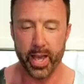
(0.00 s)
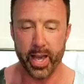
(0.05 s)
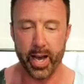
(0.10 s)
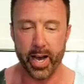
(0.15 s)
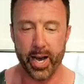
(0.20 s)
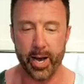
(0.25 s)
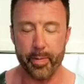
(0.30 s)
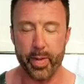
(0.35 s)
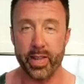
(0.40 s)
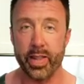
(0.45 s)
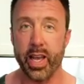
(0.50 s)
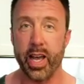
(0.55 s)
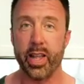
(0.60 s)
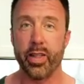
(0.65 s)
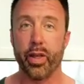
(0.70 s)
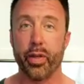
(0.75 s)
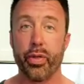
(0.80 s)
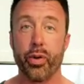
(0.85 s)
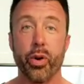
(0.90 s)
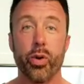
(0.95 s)
And then
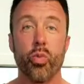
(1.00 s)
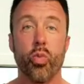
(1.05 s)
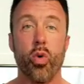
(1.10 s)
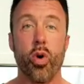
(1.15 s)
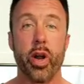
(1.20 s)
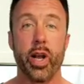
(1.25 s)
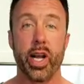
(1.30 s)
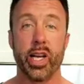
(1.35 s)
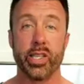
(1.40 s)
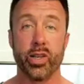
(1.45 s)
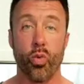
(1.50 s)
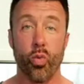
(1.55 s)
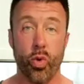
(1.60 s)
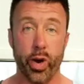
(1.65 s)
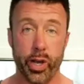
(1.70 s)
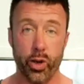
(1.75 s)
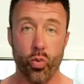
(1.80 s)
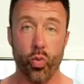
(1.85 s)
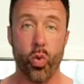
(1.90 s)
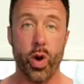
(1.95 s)
the third one is a
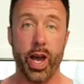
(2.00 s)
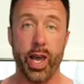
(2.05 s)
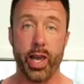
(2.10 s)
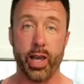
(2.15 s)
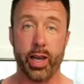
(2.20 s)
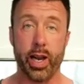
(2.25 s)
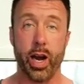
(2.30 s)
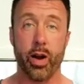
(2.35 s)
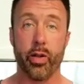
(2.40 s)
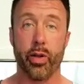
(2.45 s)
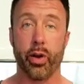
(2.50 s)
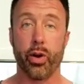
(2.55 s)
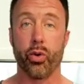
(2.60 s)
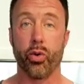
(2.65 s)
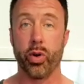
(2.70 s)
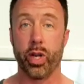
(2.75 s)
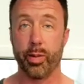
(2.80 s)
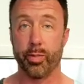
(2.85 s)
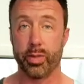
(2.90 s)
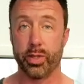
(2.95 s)
white wine garlic
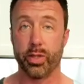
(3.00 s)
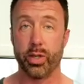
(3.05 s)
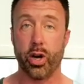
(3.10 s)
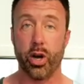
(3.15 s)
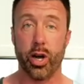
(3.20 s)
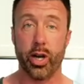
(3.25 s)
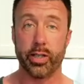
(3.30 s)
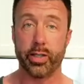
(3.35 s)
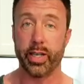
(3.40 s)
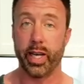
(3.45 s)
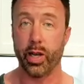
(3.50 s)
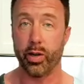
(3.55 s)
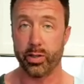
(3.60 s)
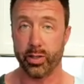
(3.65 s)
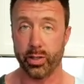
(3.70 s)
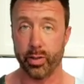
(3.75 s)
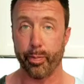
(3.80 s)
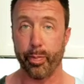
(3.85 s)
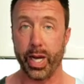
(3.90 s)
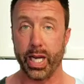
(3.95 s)
cream sauce I
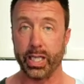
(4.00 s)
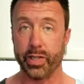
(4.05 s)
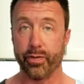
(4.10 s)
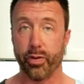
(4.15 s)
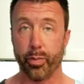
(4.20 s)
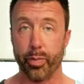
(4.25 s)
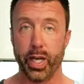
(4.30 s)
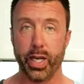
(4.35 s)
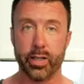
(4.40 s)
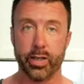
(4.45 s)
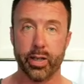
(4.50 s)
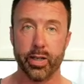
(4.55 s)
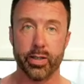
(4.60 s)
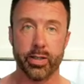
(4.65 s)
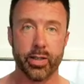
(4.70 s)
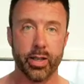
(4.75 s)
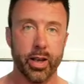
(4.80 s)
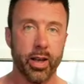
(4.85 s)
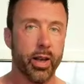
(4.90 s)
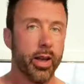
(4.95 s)
use as a base for
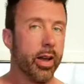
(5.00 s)
pizzas.